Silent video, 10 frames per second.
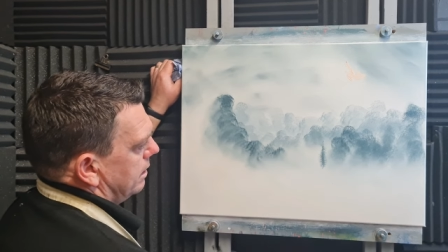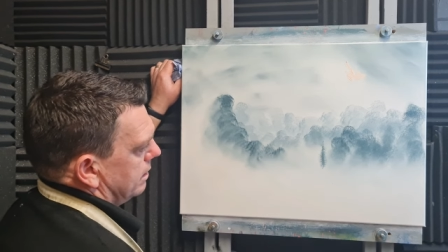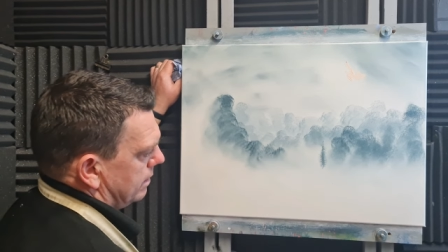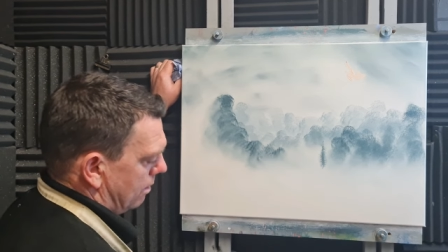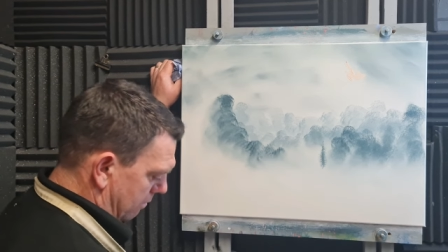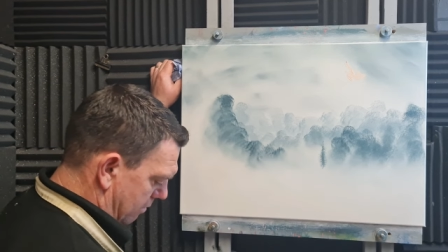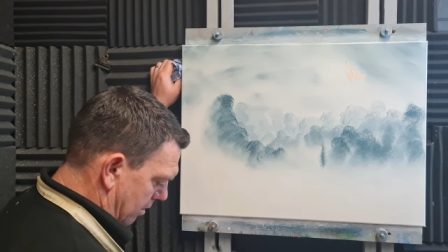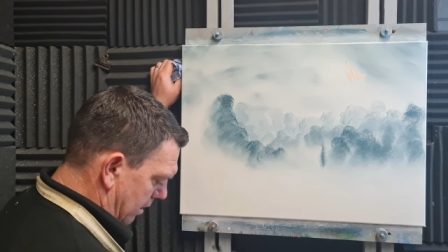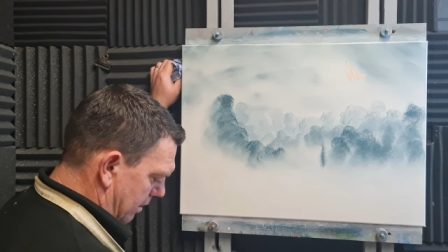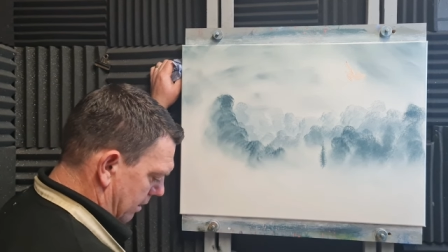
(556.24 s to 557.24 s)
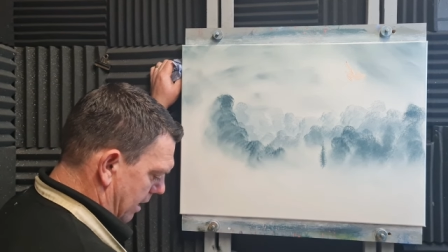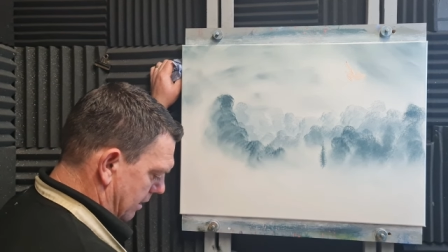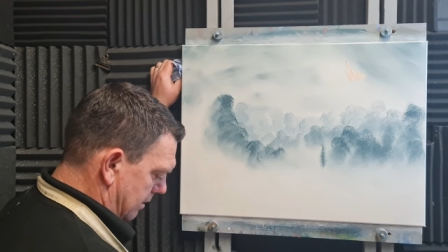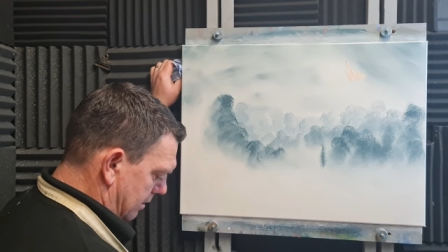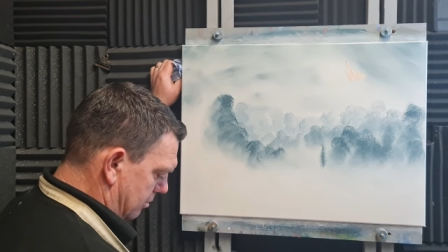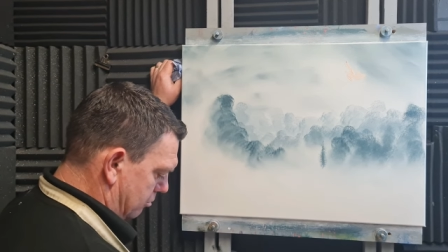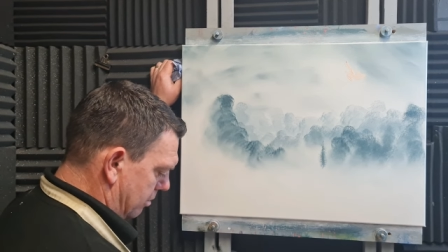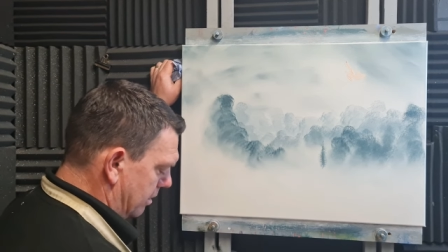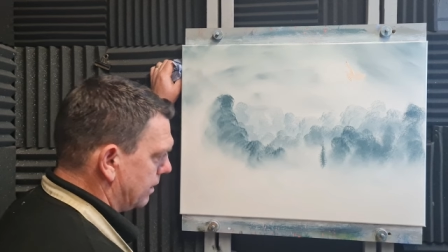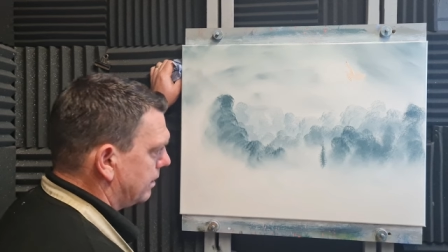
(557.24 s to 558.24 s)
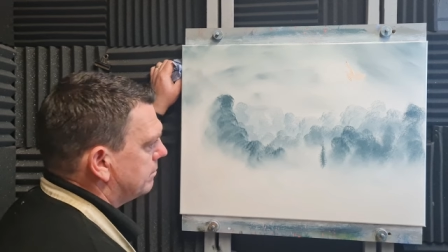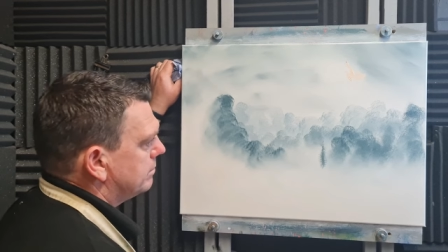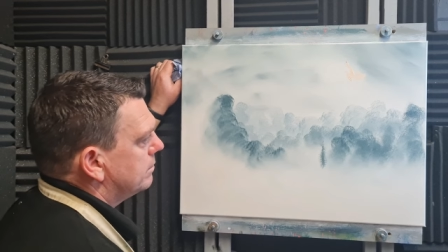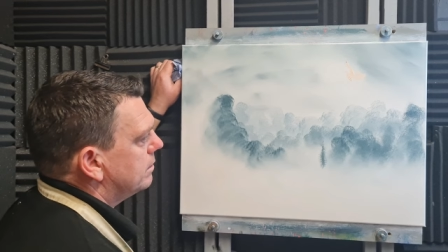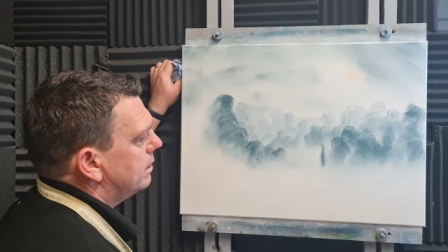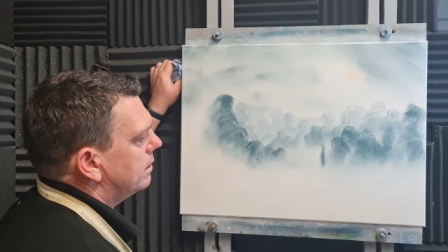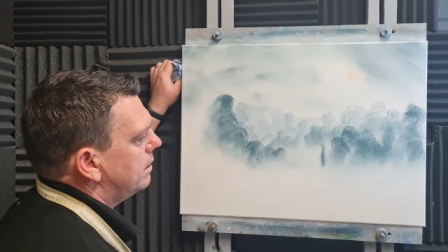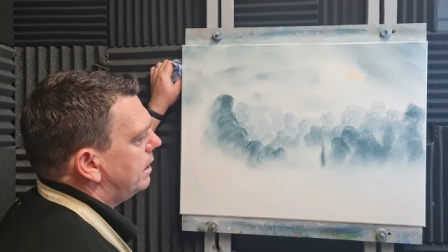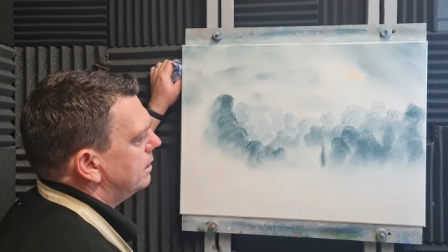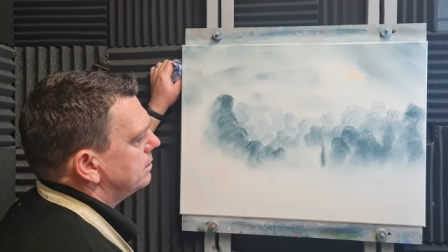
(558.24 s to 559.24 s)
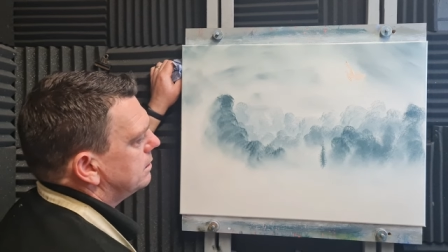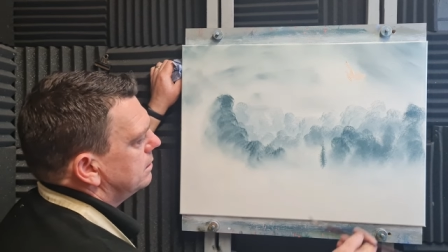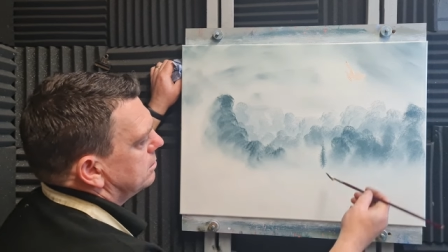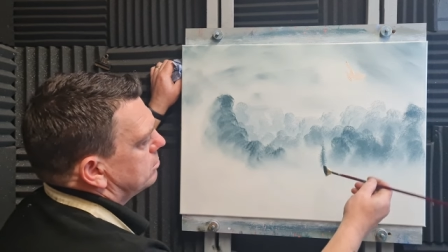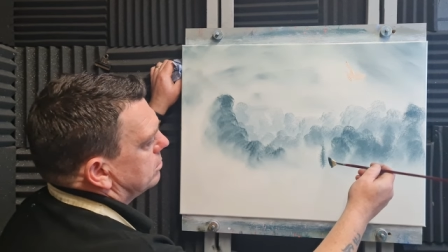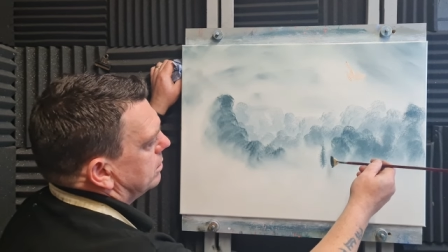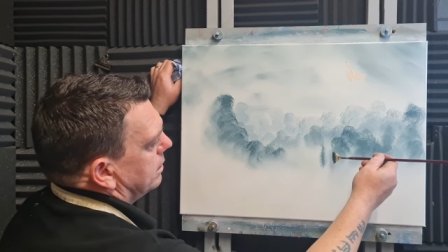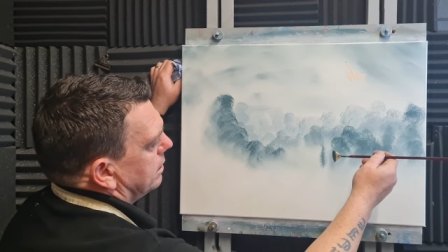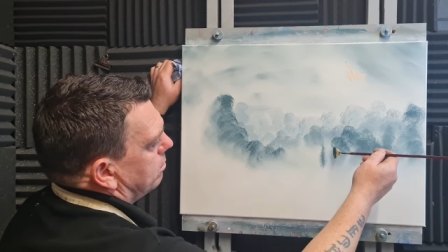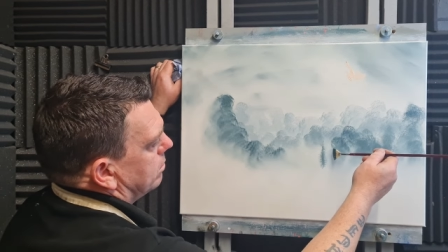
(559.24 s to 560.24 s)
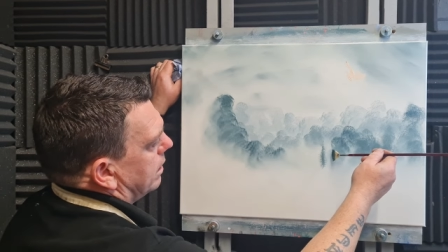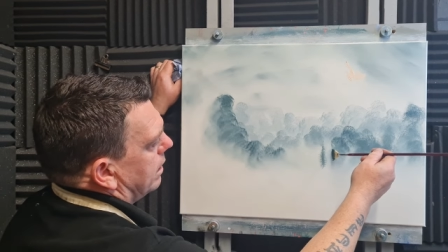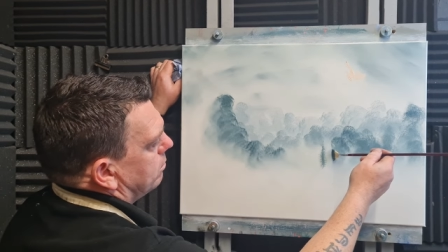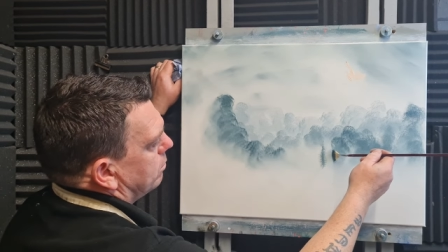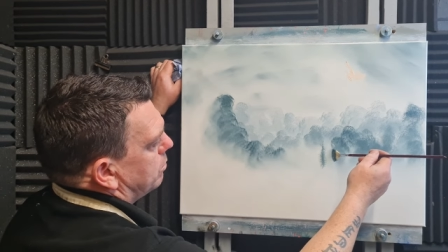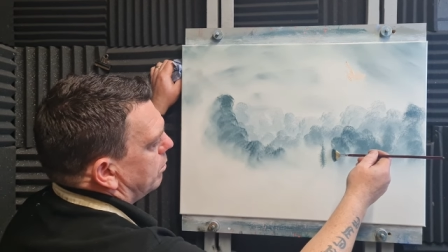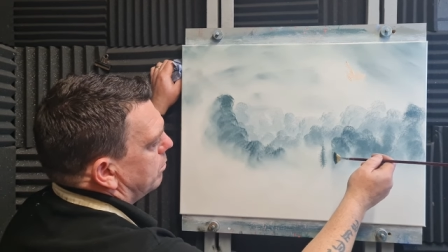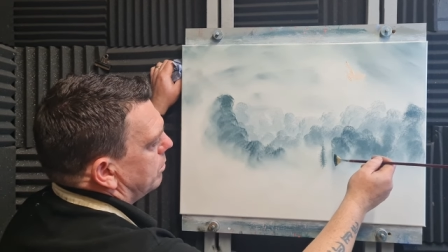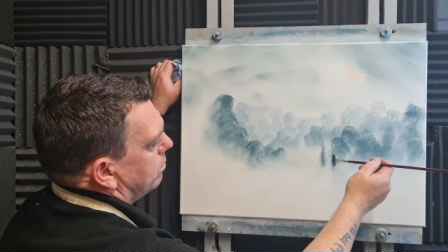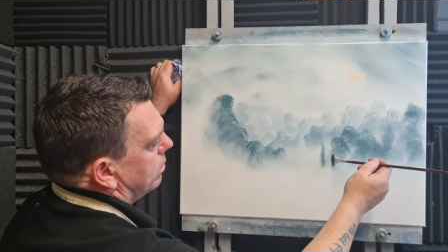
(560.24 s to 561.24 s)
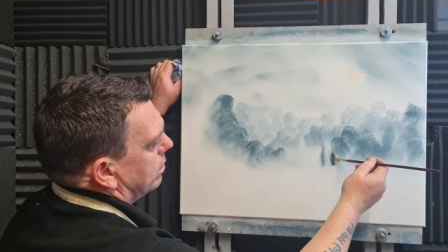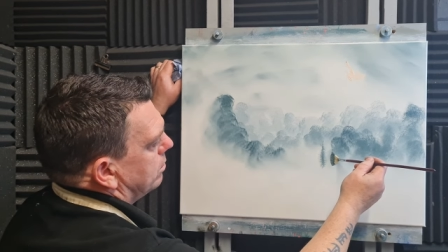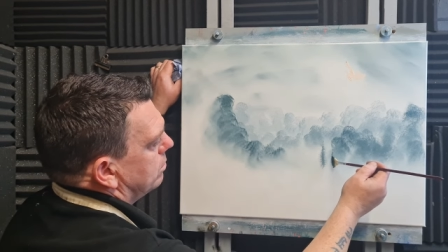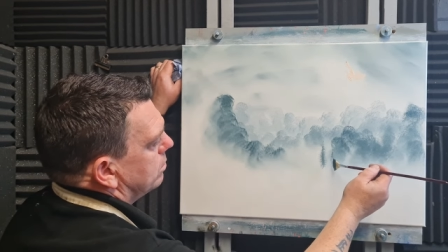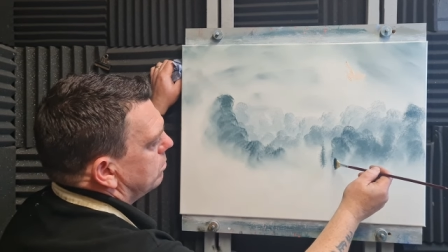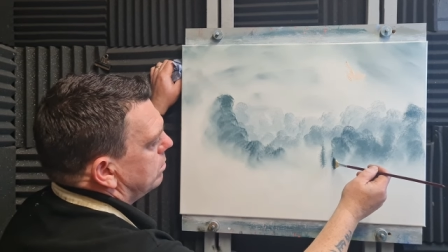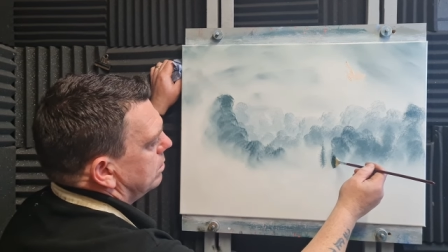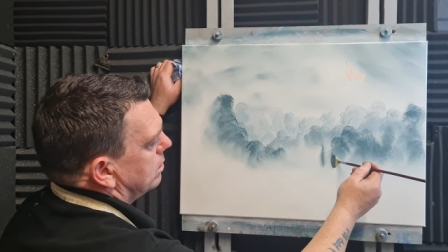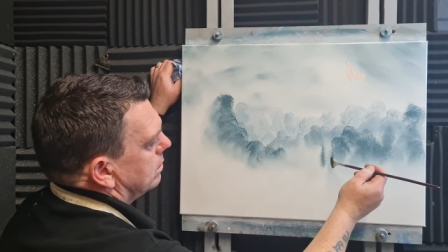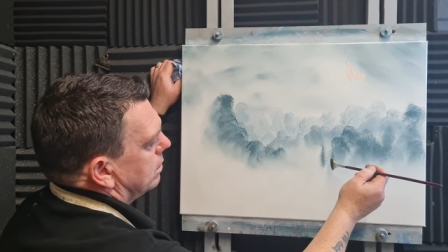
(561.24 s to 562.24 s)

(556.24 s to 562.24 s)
and there we've got it. Nice little tree, nice little tree. Okay, we'll probably want another one,